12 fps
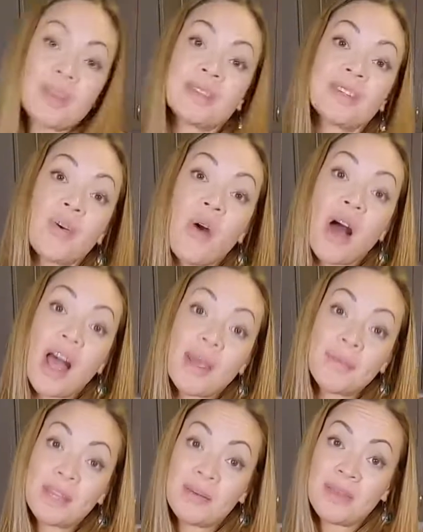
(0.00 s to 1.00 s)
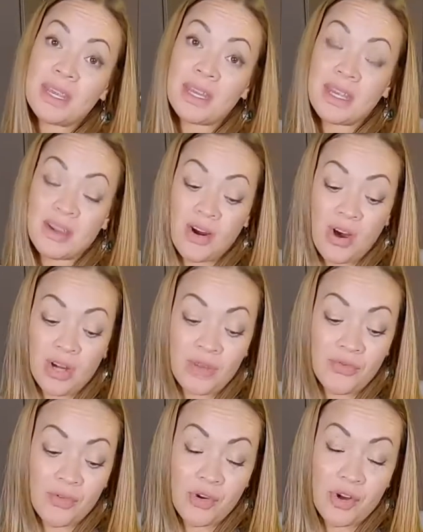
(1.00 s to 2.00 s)
So I'm going to be eating
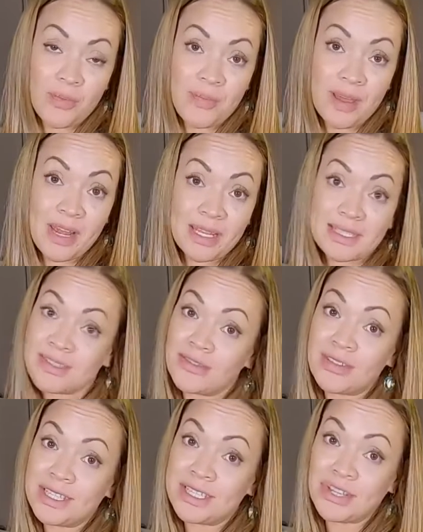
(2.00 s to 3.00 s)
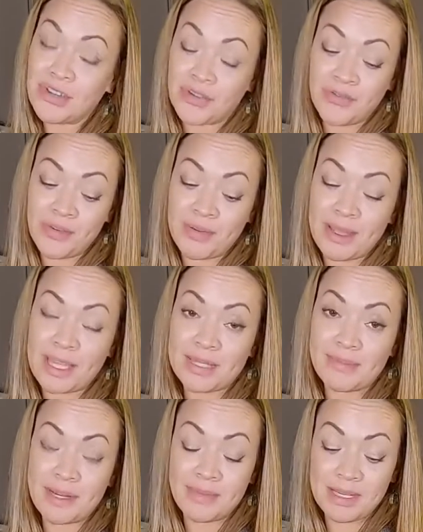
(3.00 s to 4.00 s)
carnivore, but I still need to cook for my
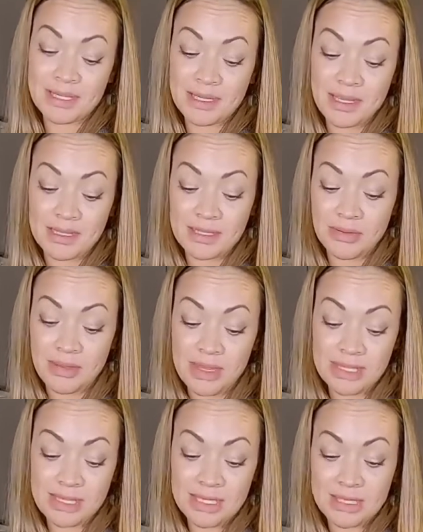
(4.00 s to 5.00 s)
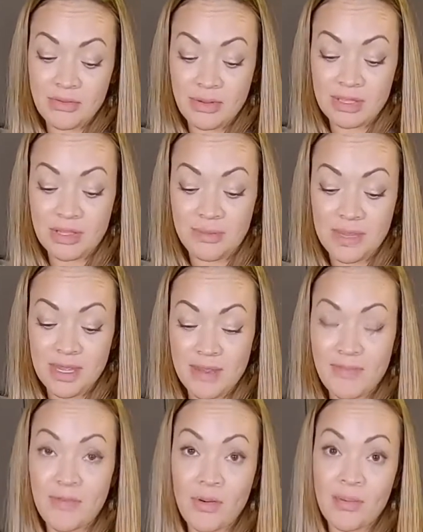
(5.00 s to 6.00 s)
husband and my son. So this is going to
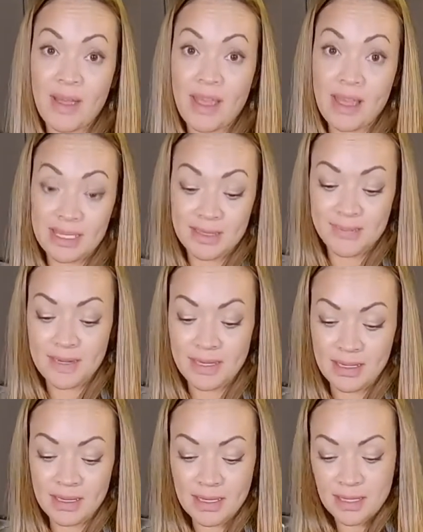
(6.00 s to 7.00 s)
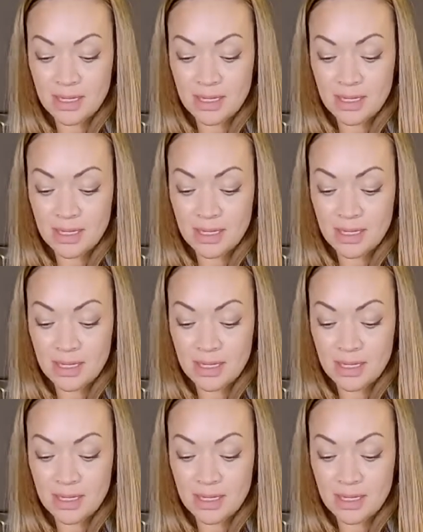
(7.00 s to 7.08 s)
be for my husband.